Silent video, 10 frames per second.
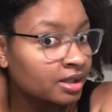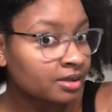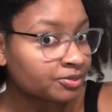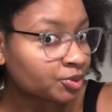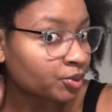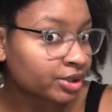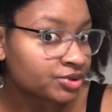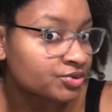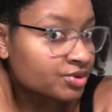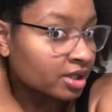I'm going
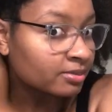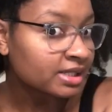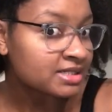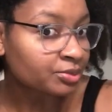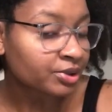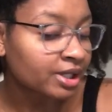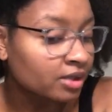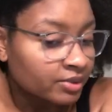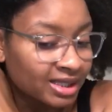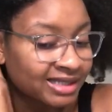to start by
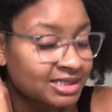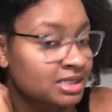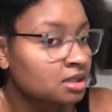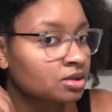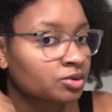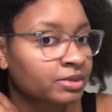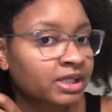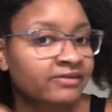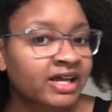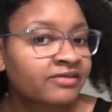spraying with just a little bit
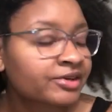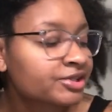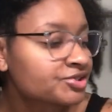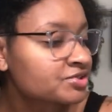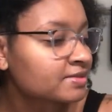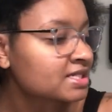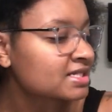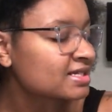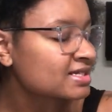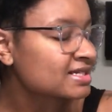of aloe vera juice because
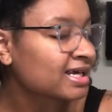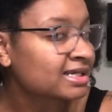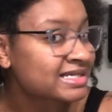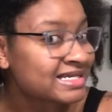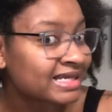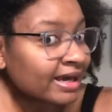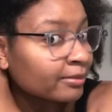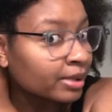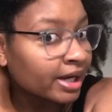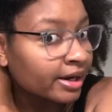it did say
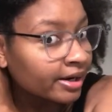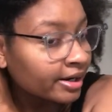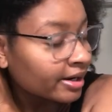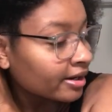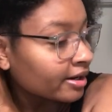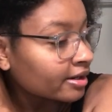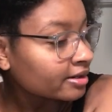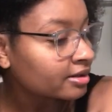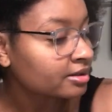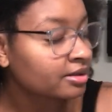damp hair,
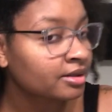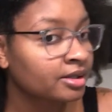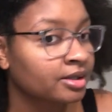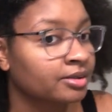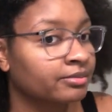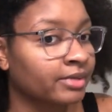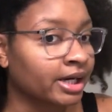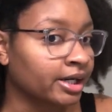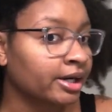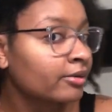and my
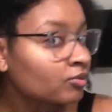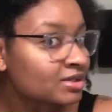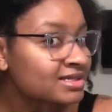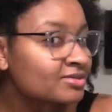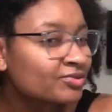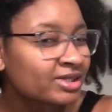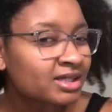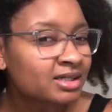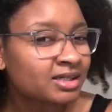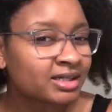hair wasn't
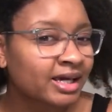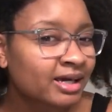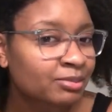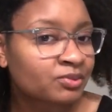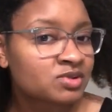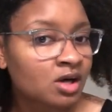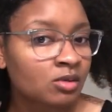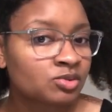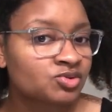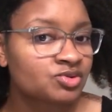really damp. It was
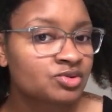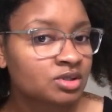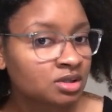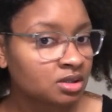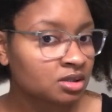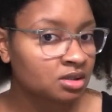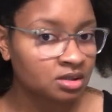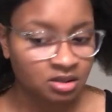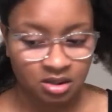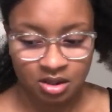almost,
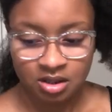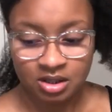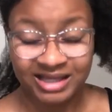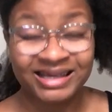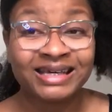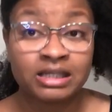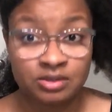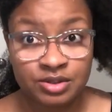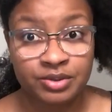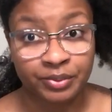the
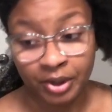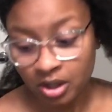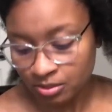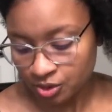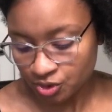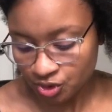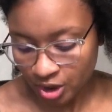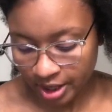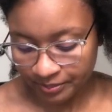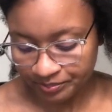ends were almost
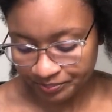dry.